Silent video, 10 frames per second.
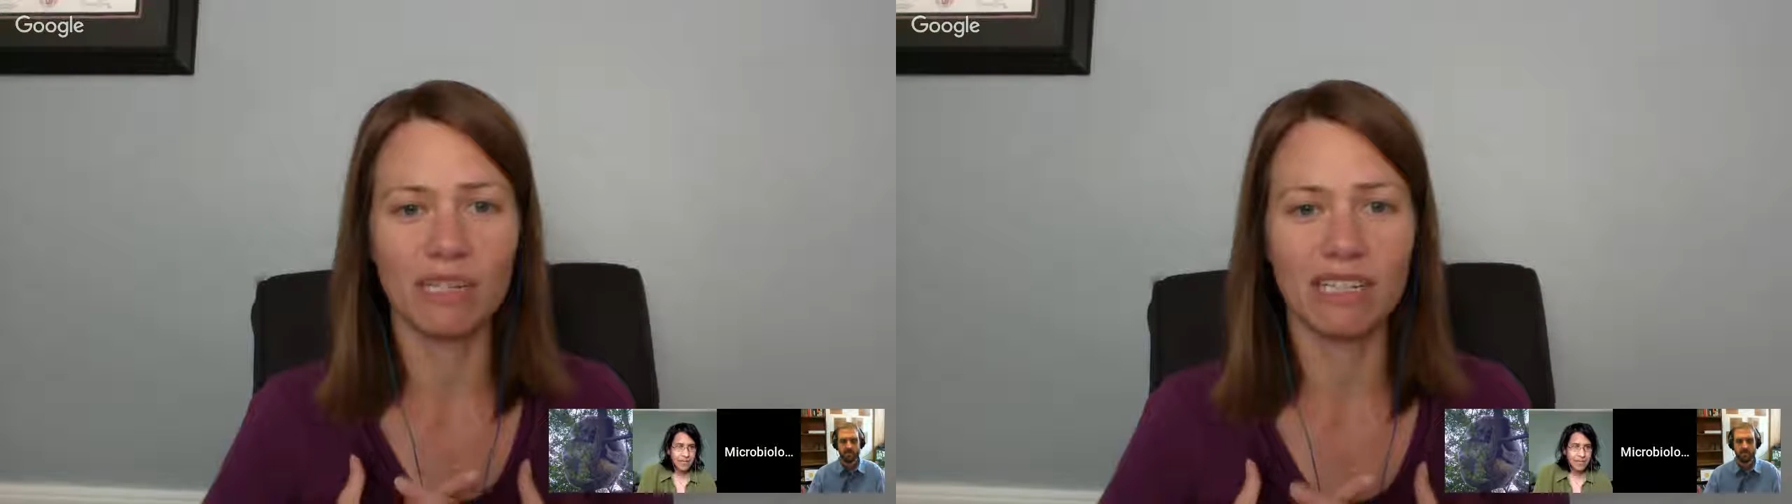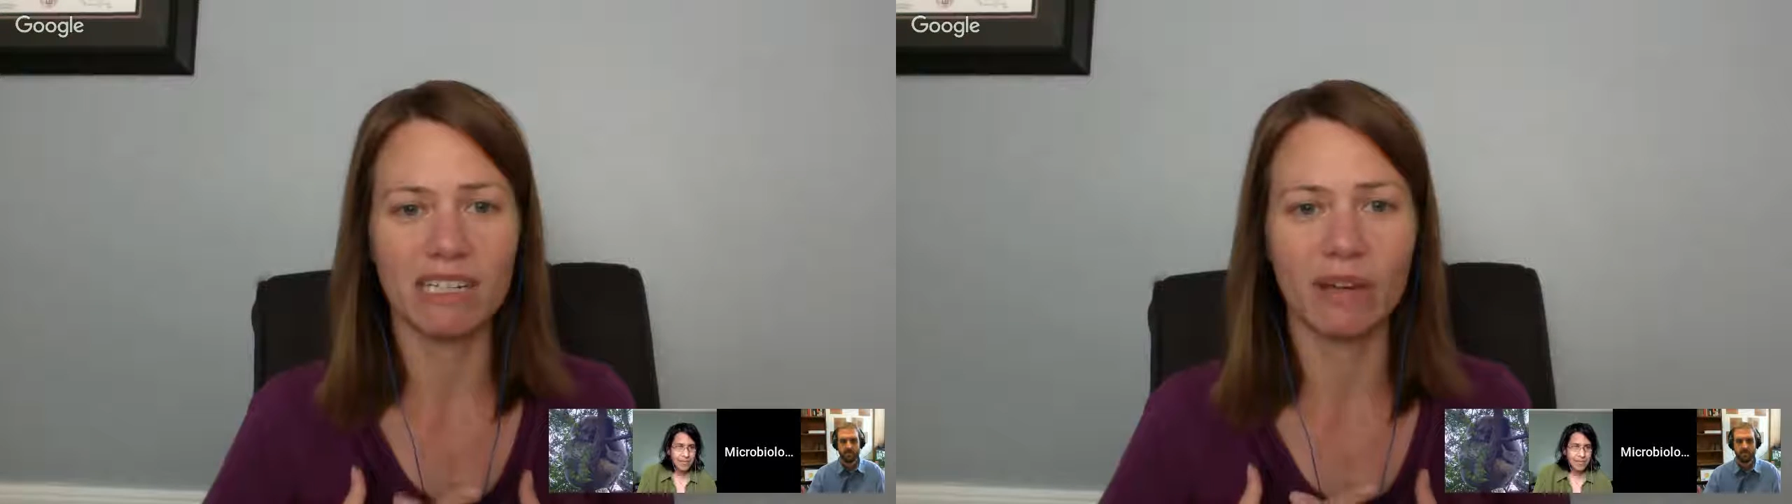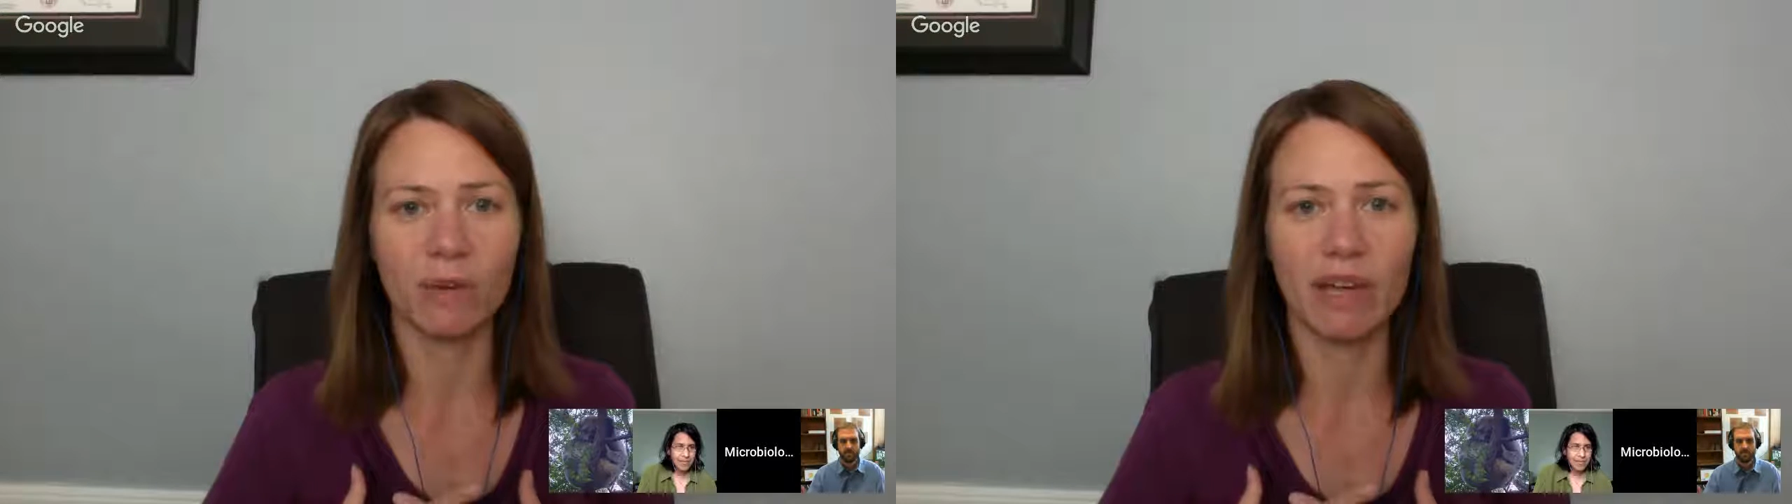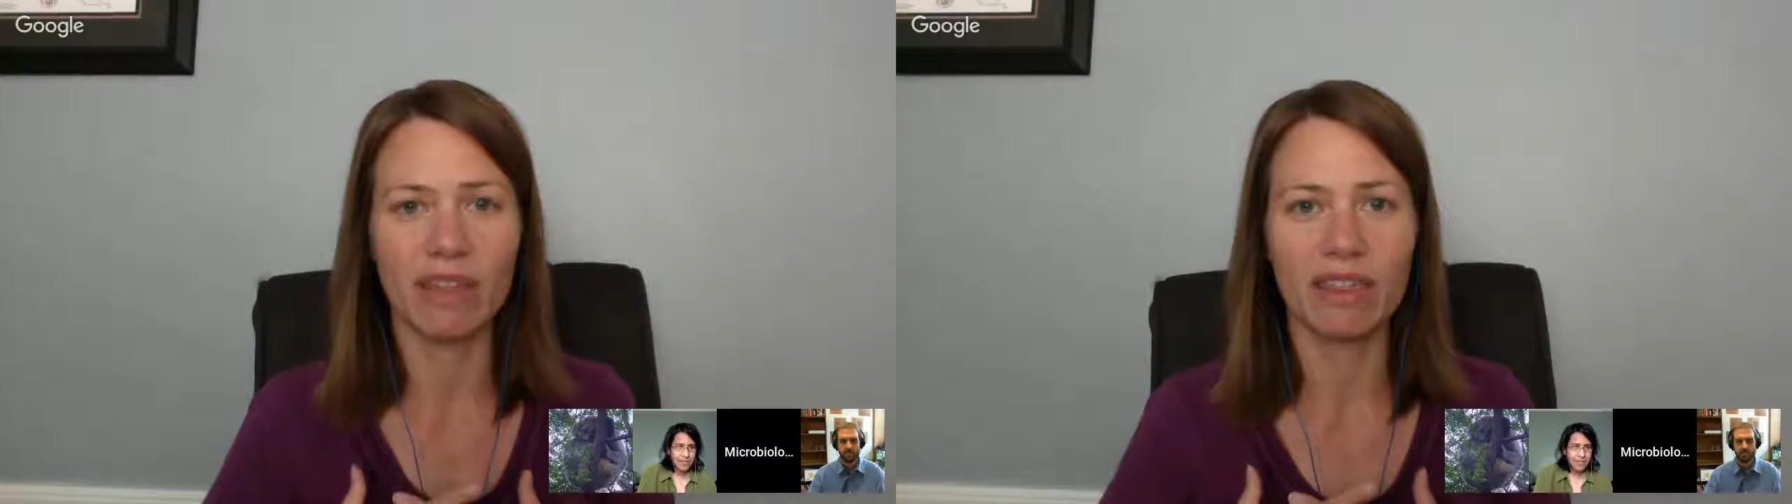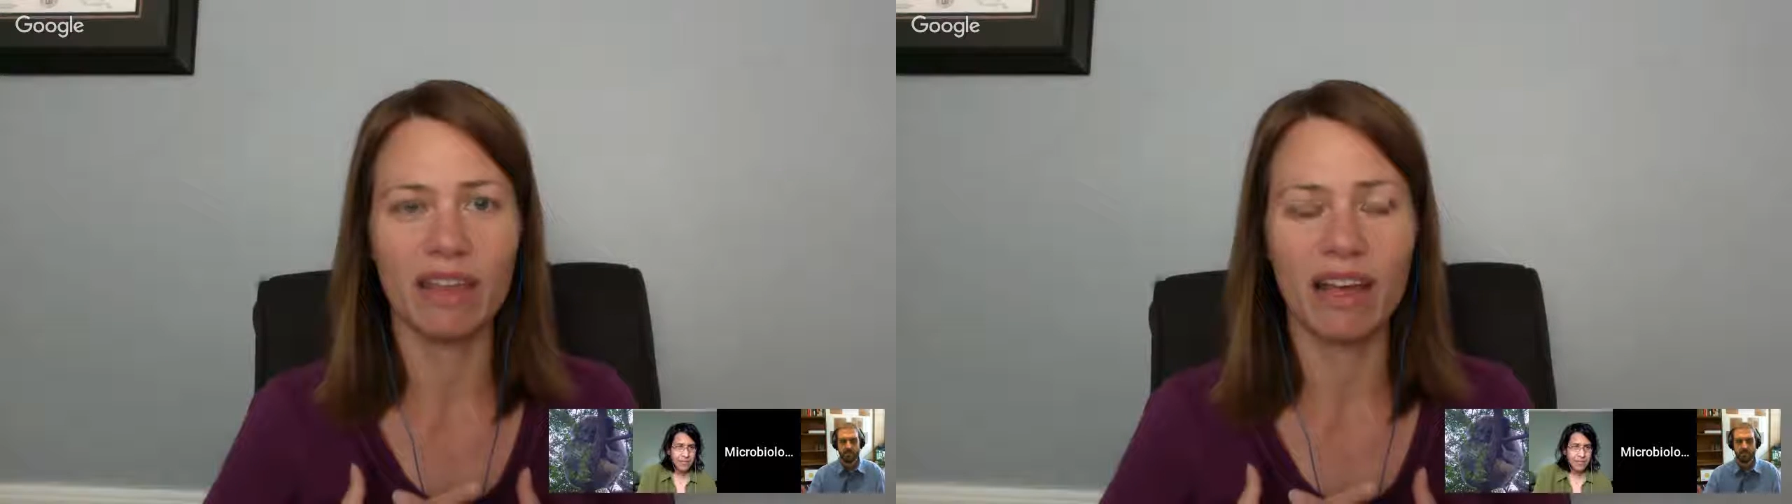really dealt
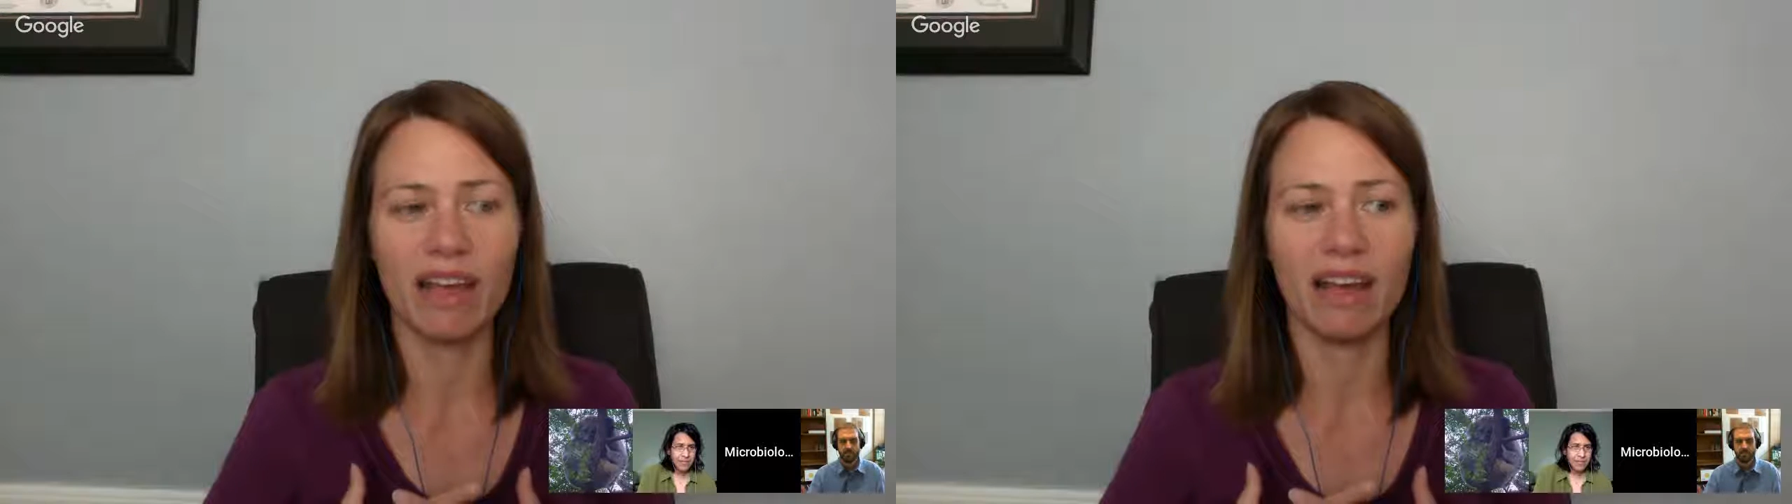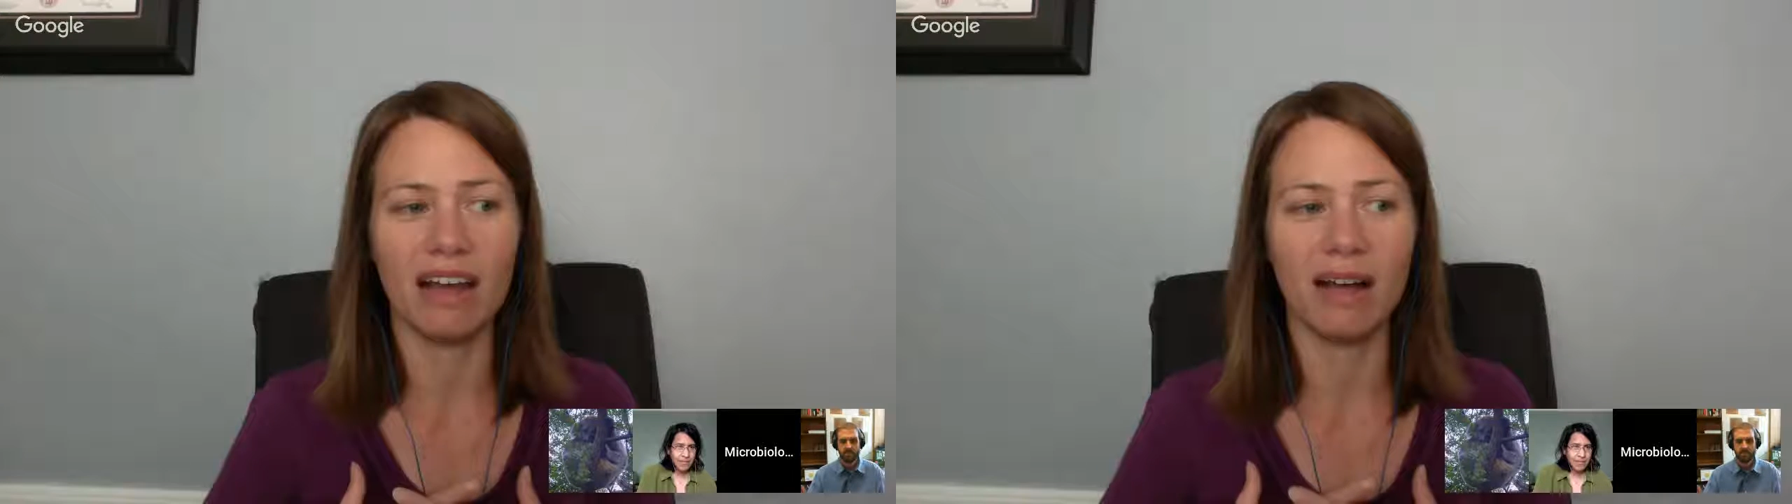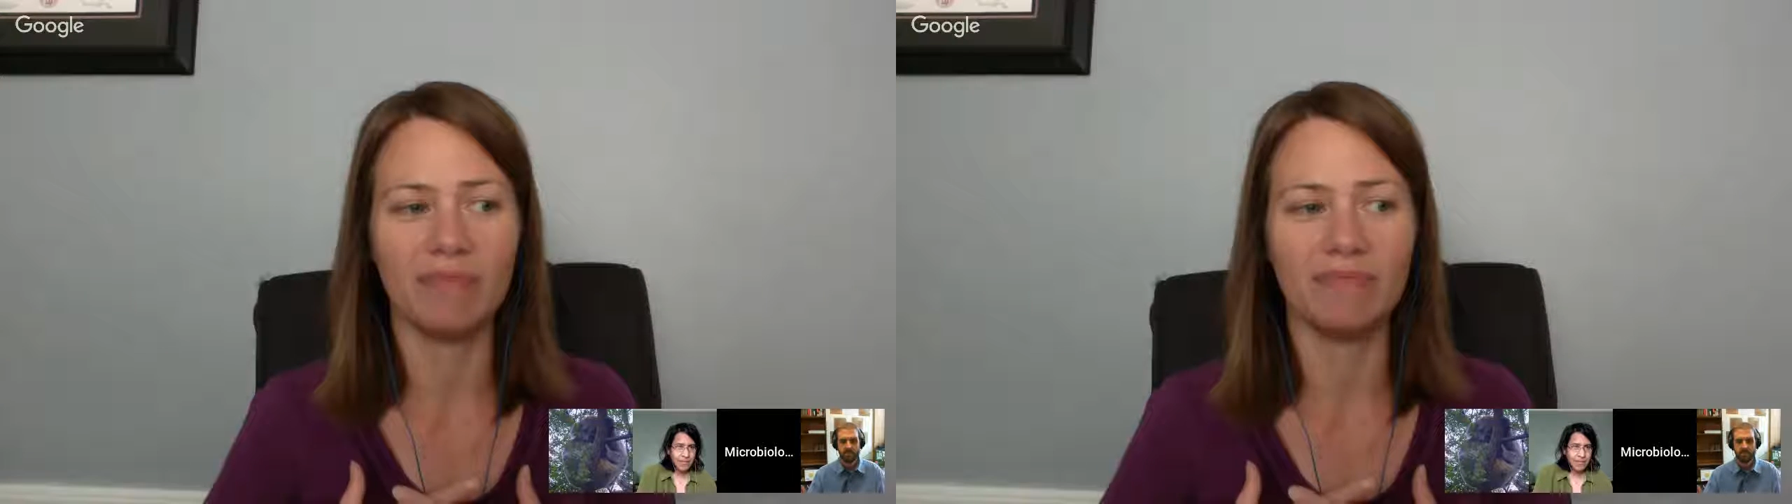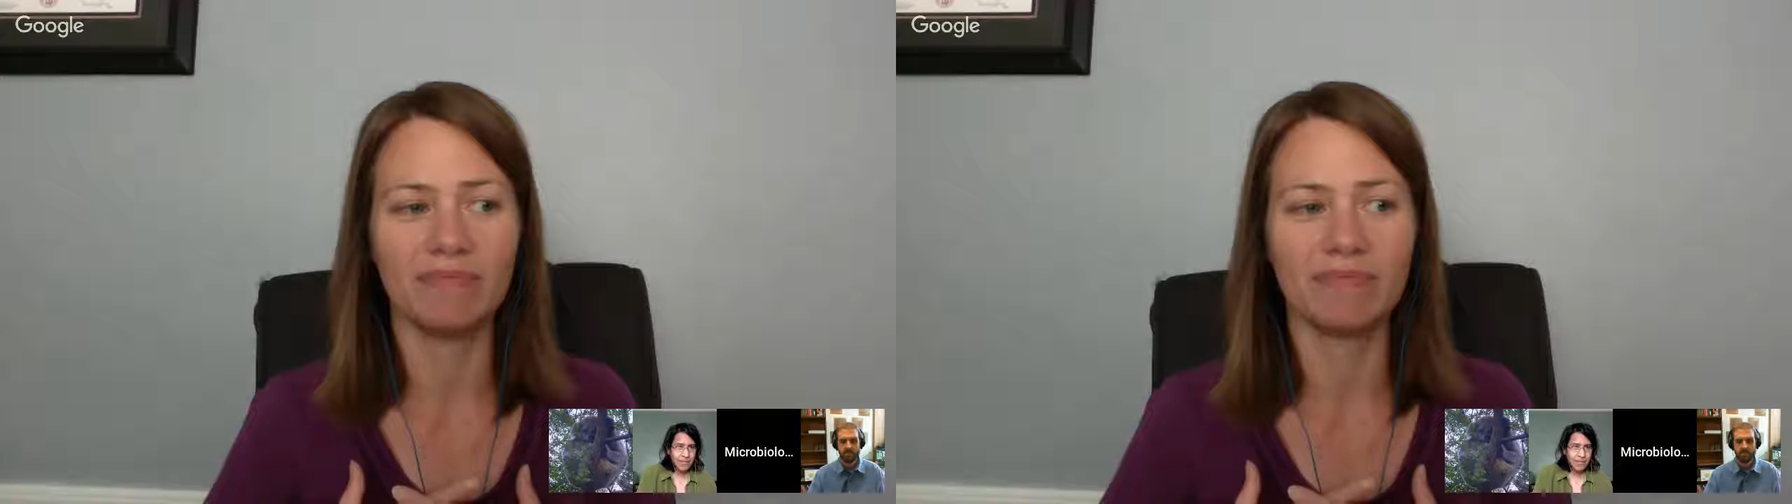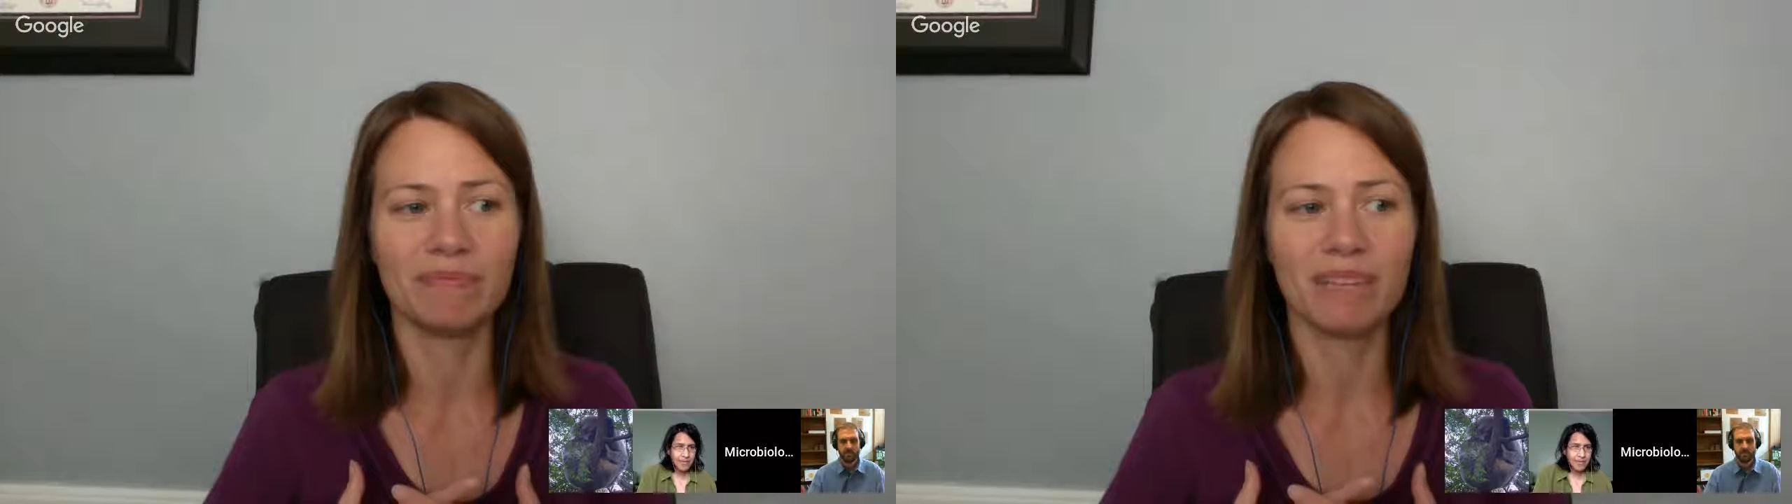with in an